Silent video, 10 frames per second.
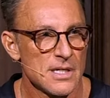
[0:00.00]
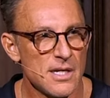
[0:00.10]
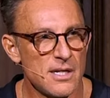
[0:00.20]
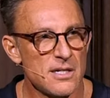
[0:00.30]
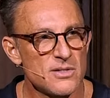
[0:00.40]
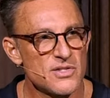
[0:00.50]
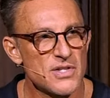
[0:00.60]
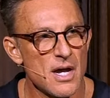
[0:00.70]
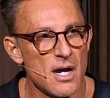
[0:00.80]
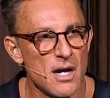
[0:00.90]
It is,
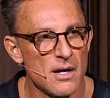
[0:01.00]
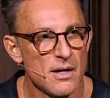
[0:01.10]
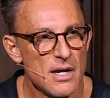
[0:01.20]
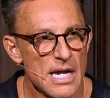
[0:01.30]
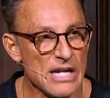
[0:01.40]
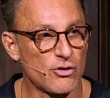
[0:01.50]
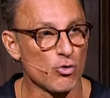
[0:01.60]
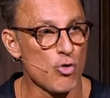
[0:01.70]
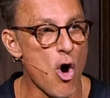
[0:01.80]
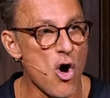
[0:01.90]
uh, it's a
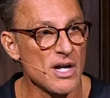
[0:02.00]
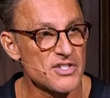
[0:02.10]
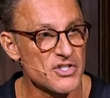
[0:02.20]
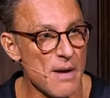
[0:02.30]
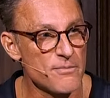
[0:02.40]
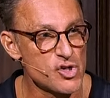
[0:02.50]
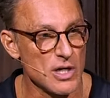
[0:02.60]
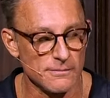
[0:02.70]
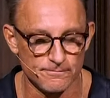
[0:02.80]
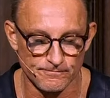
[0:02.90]
wrong
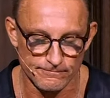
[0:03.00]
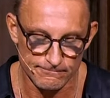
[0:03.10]
assumption.